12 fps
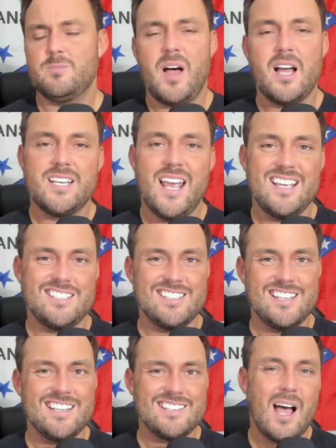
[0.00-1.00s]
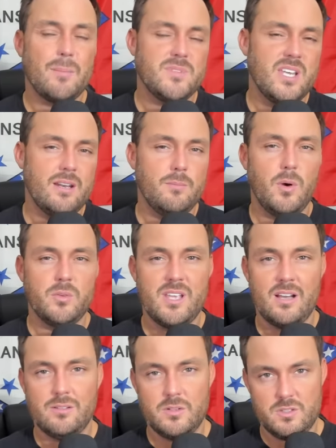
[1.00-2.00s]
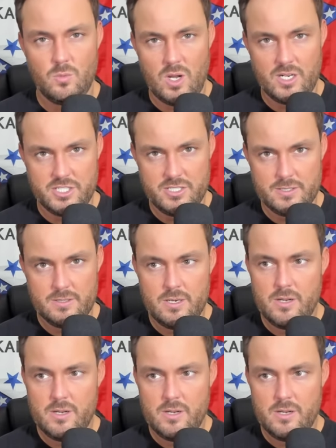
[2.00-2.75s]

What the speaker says: podcast is in the top 10 in both downloads and watches,